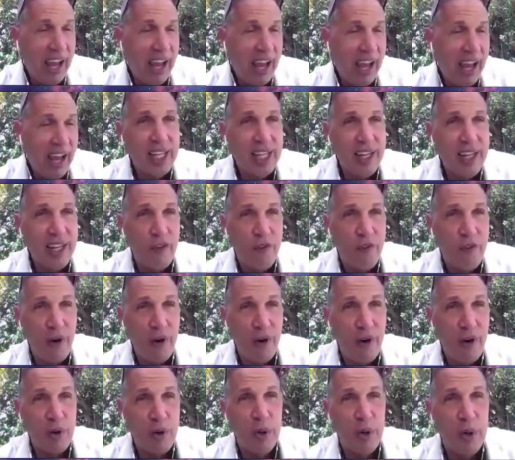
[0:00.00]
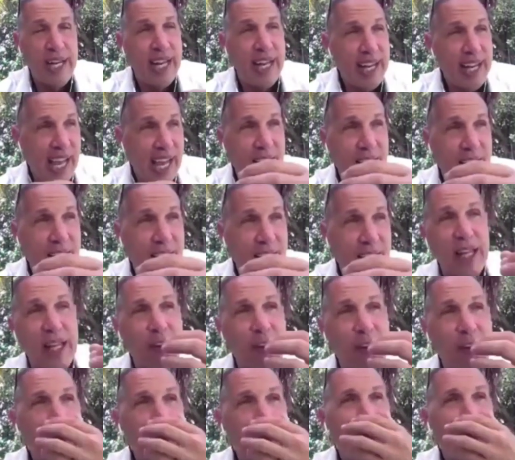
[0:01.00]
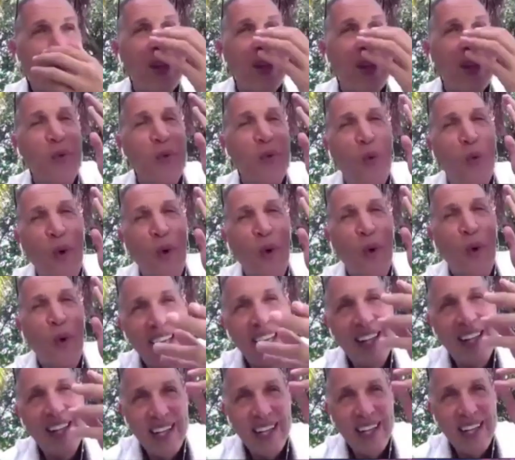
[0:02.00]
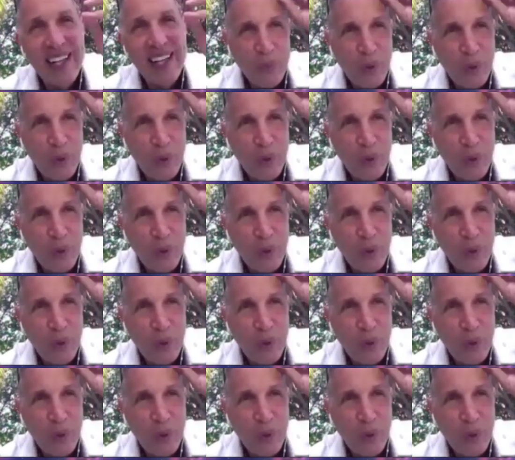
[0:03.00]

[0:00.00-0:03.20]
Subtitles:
having enough for everyone and equity. When